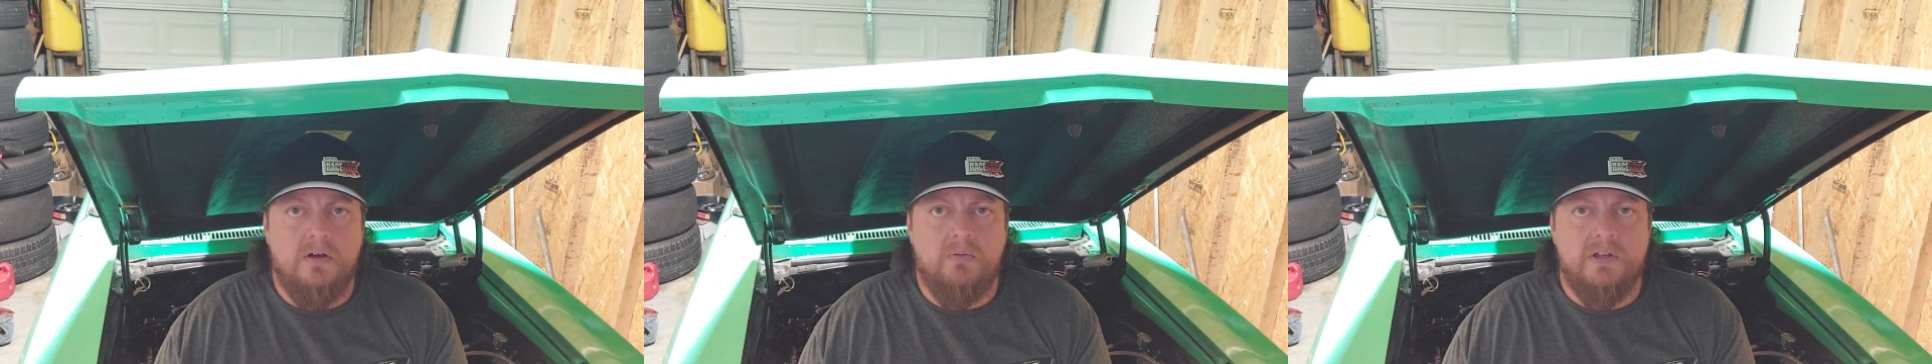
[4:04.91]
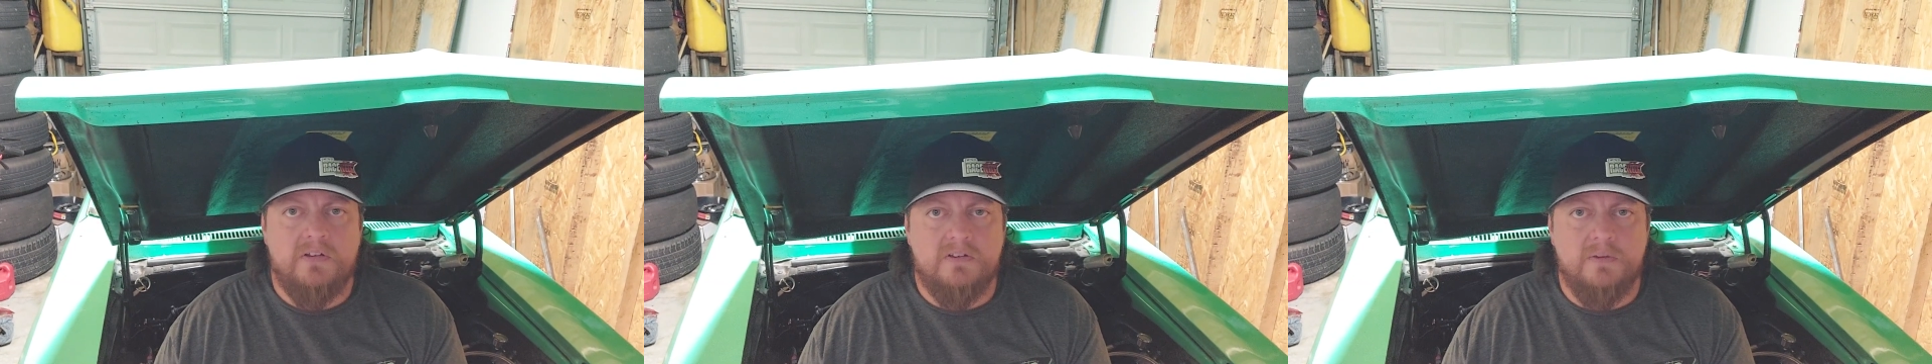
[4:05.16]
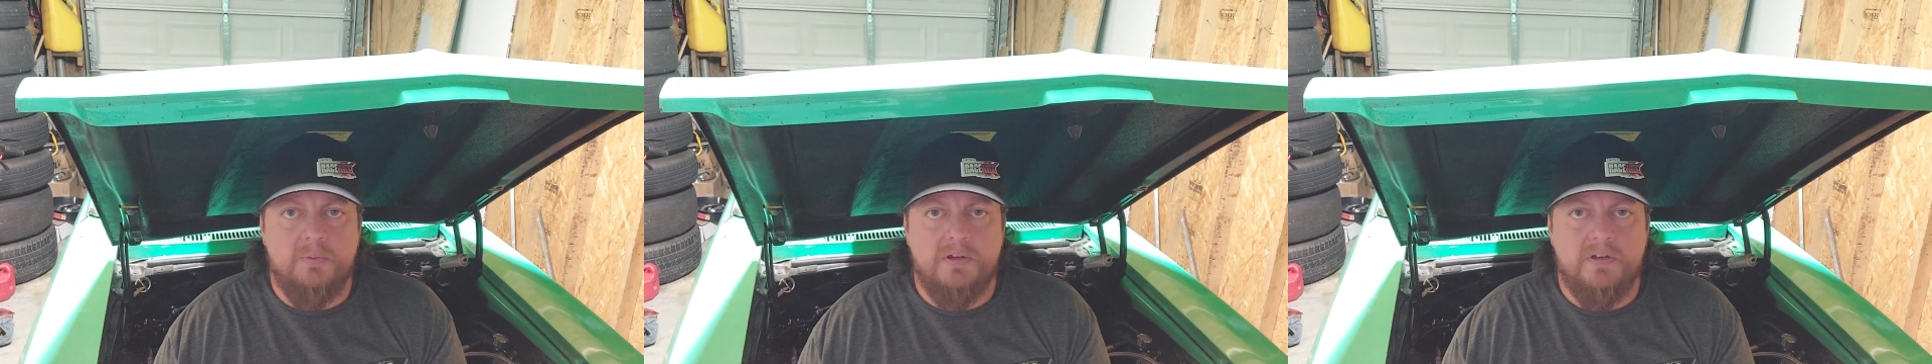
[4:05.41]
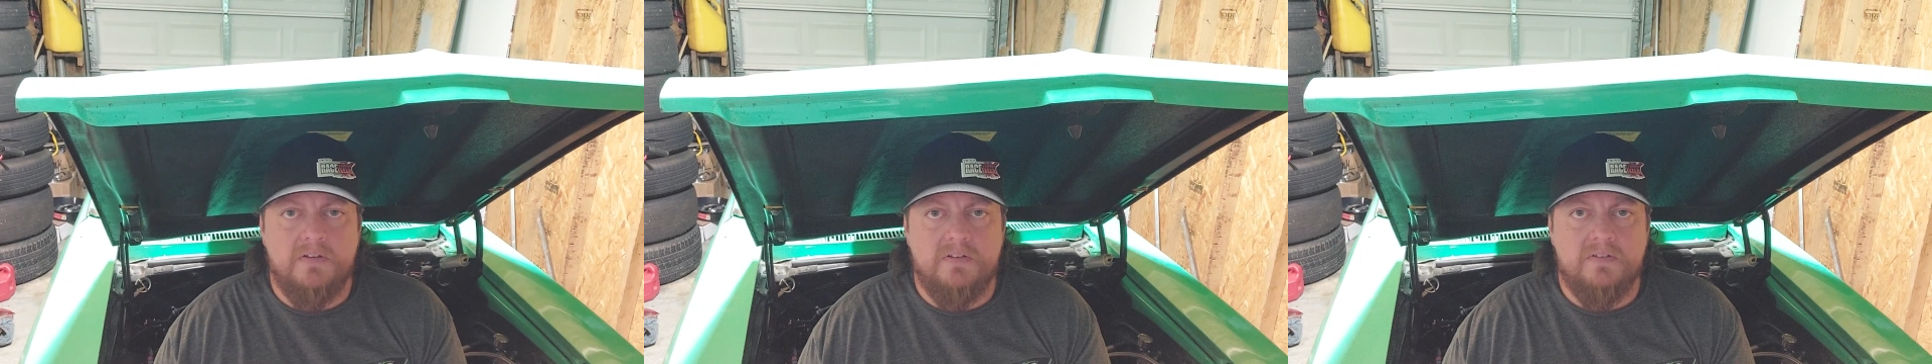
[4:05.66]
We get to the
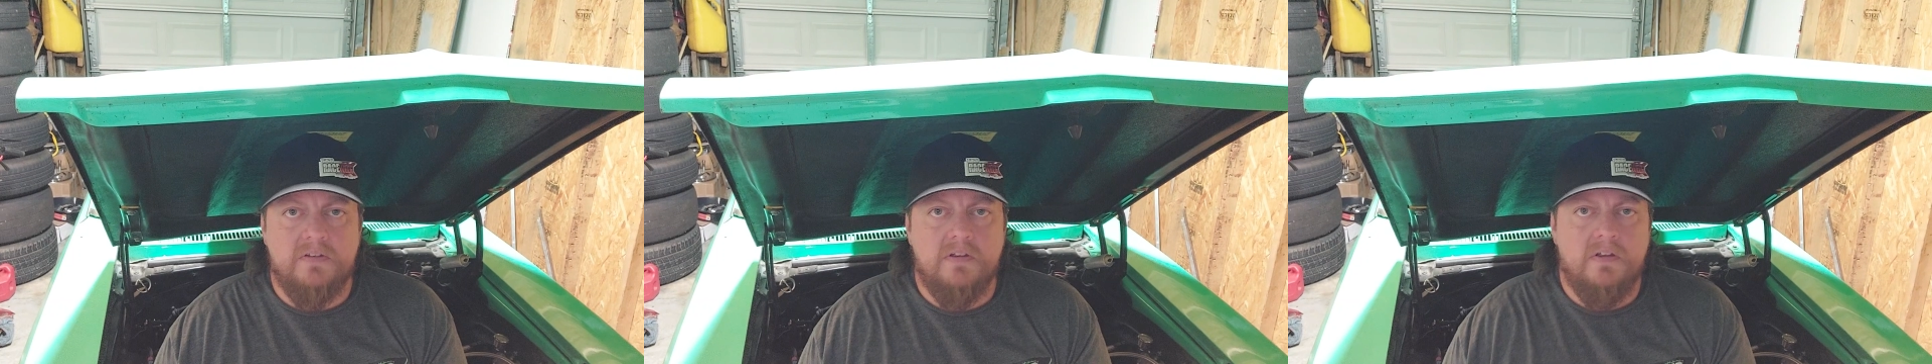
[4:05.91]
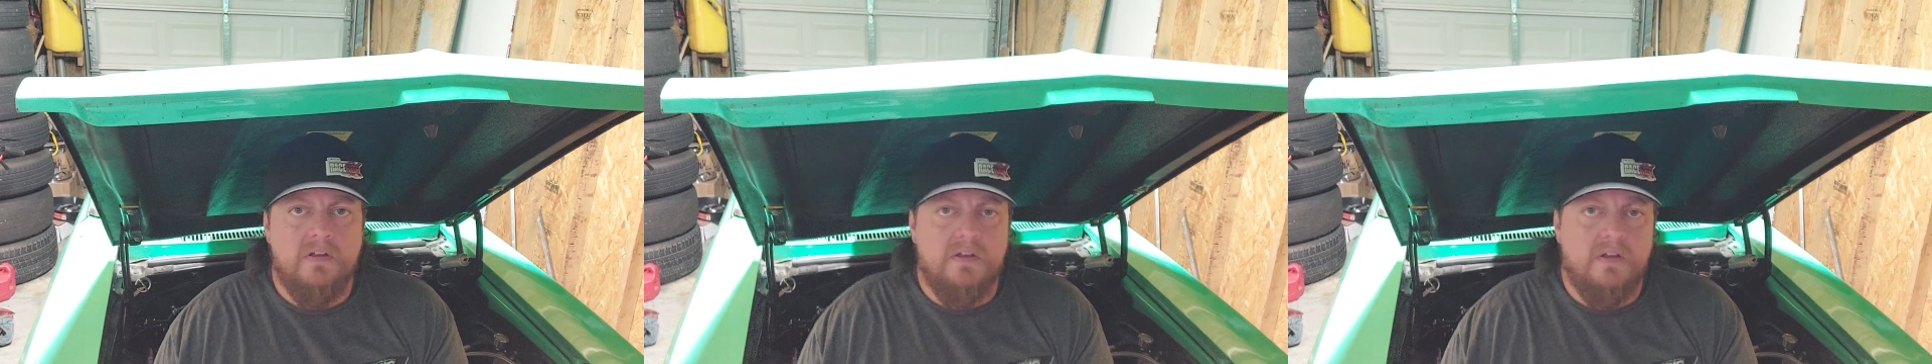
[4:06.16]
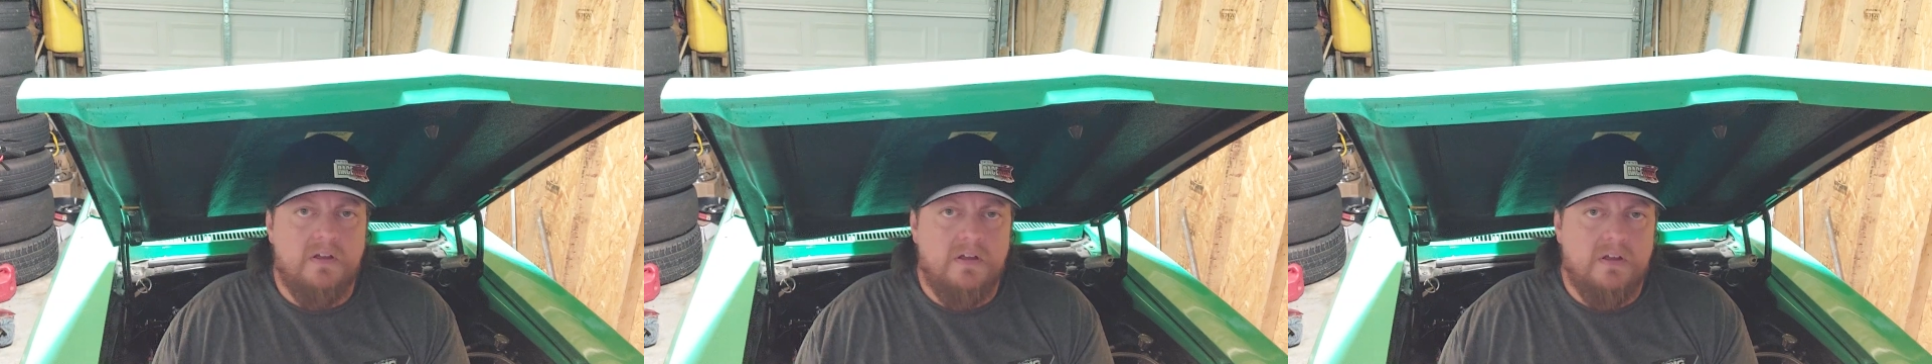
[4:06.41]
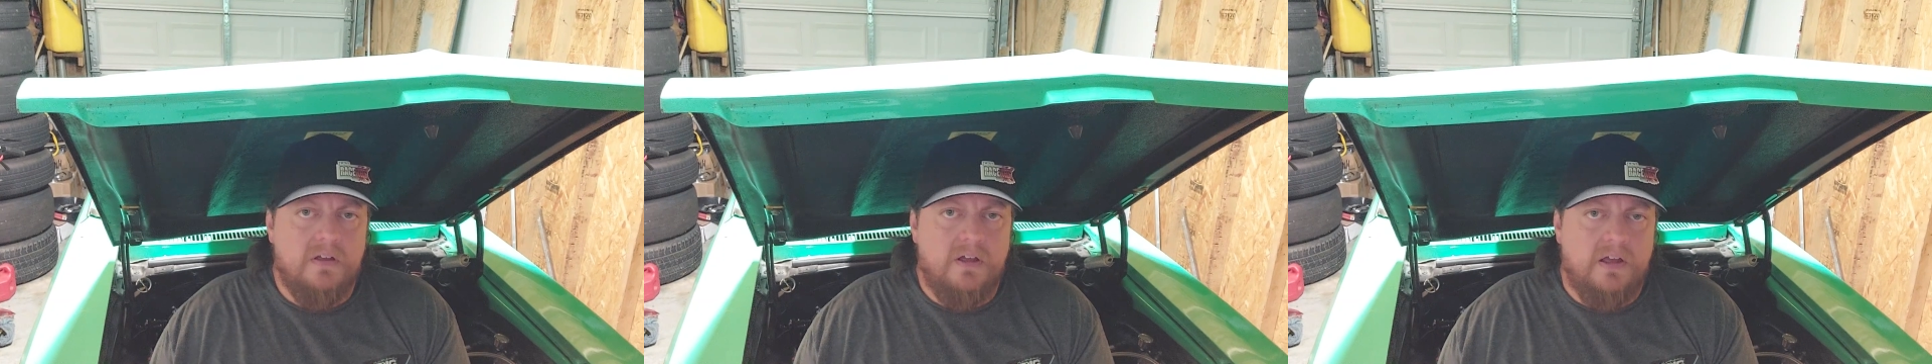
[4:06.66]
pits,
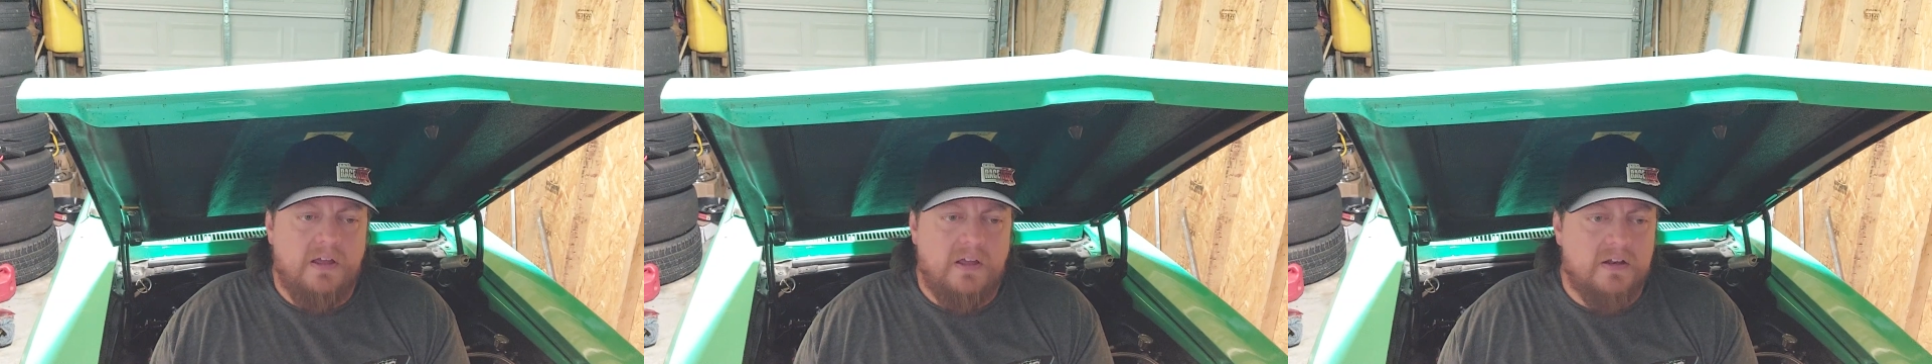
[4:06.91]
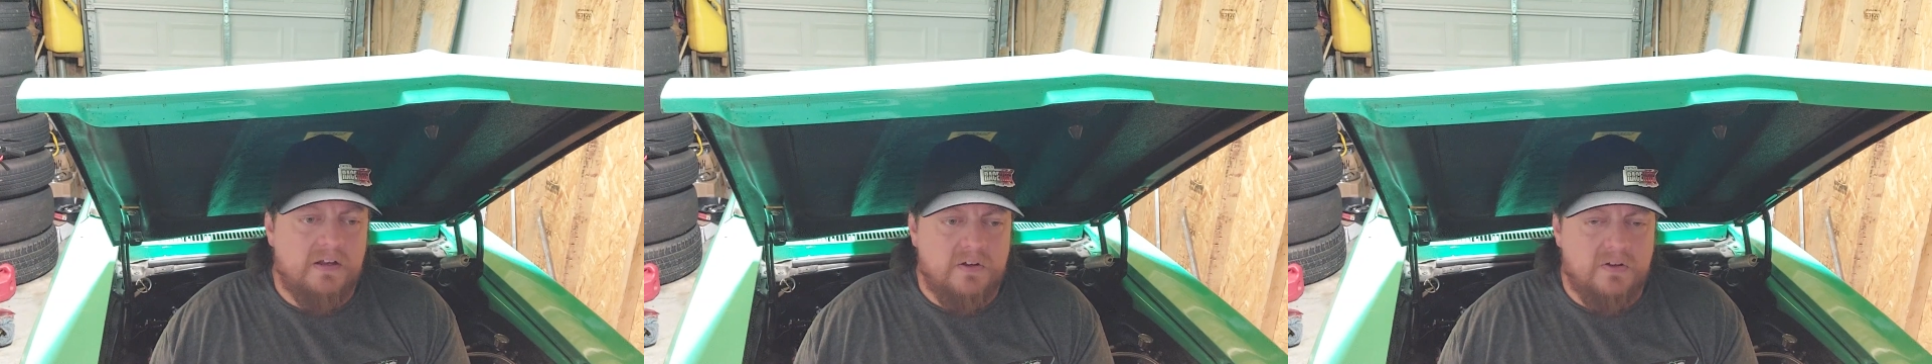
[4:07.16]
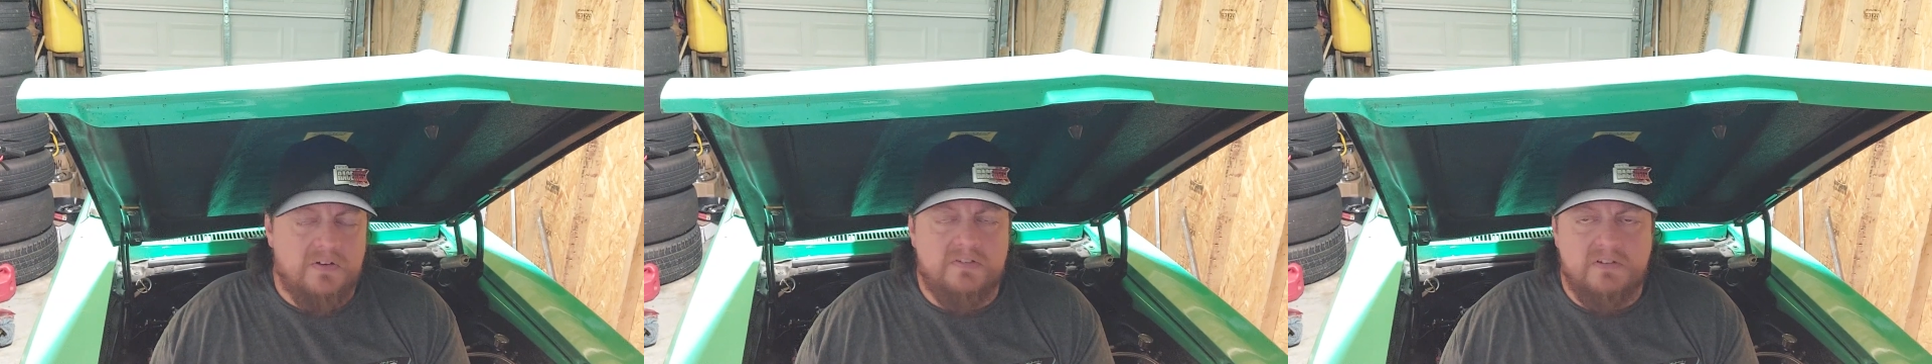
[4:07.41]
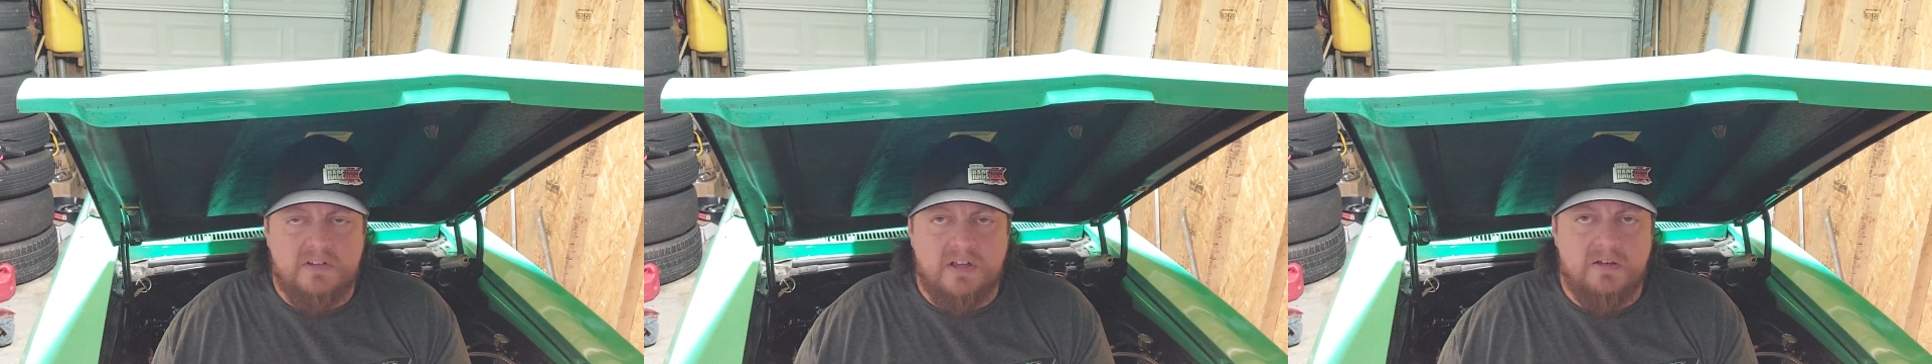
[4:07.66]
and I
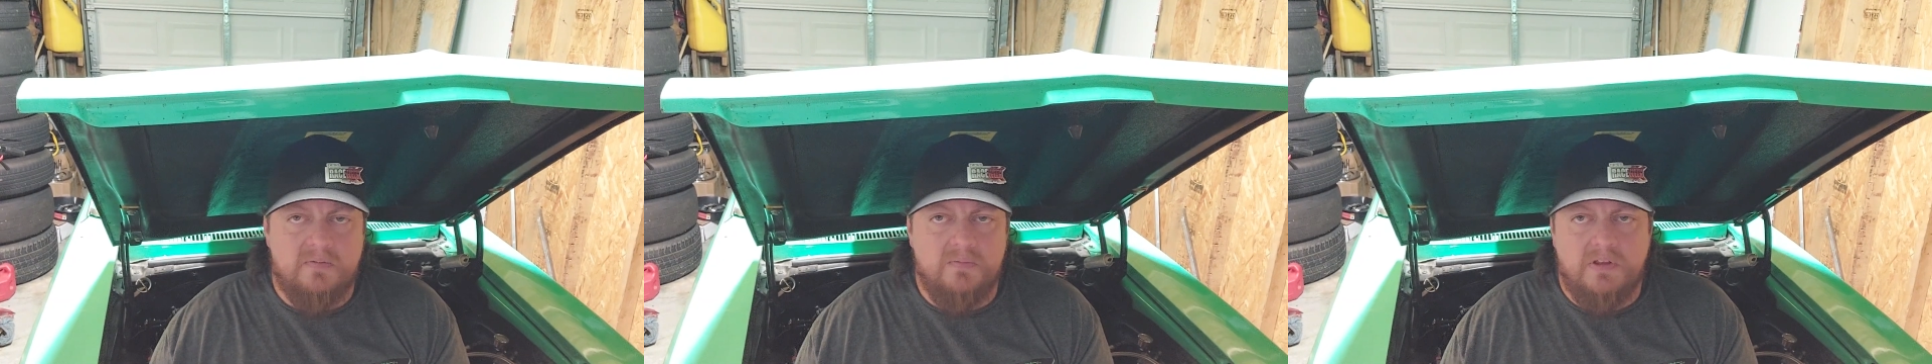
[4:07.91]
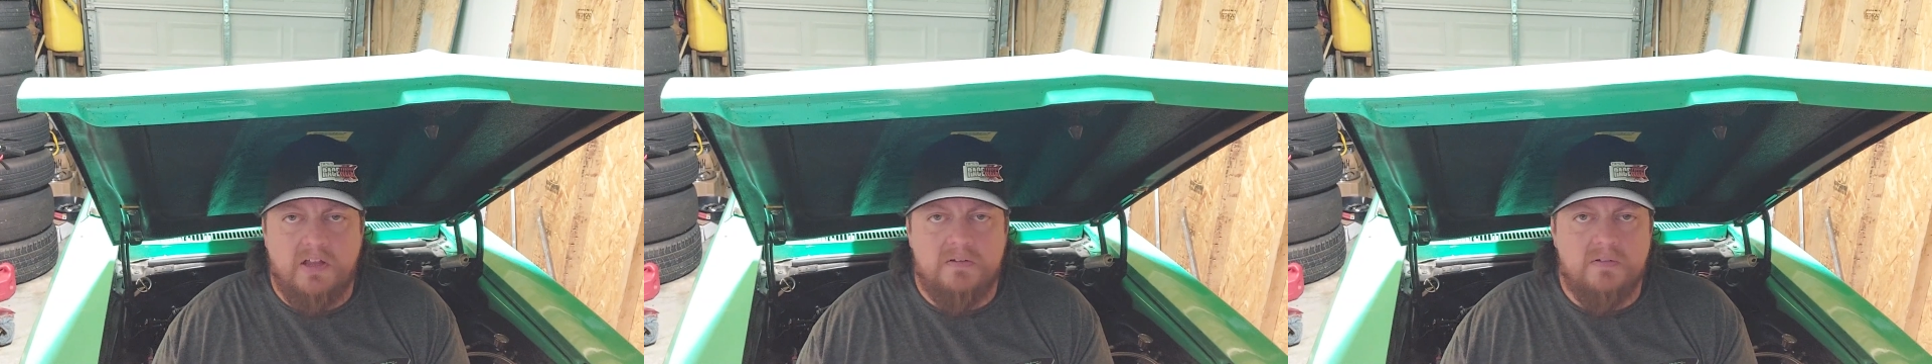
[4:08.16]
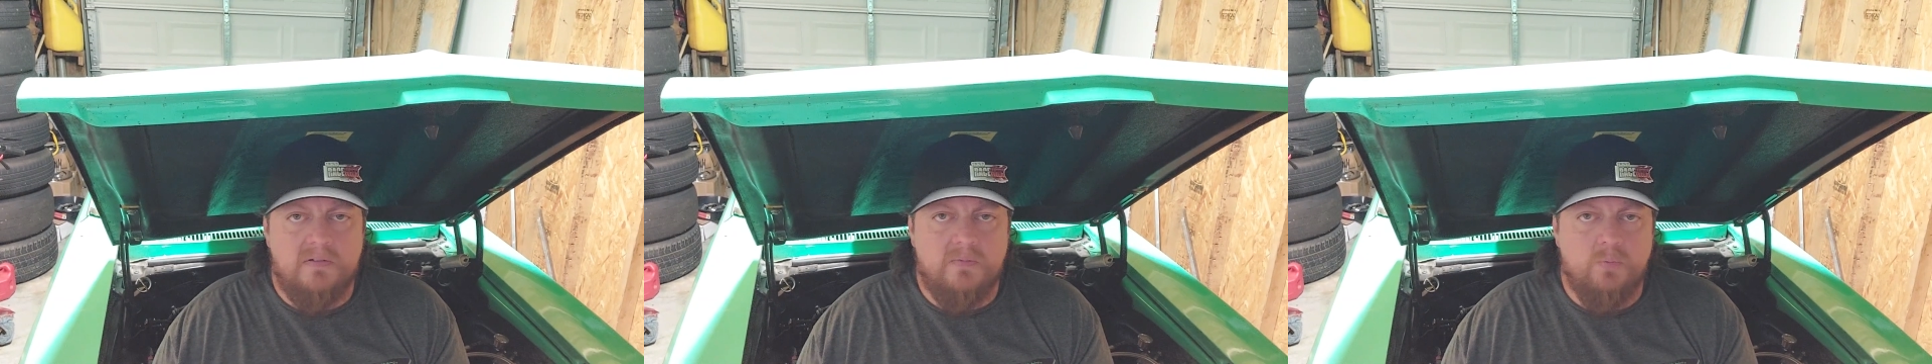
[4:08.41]
noticed that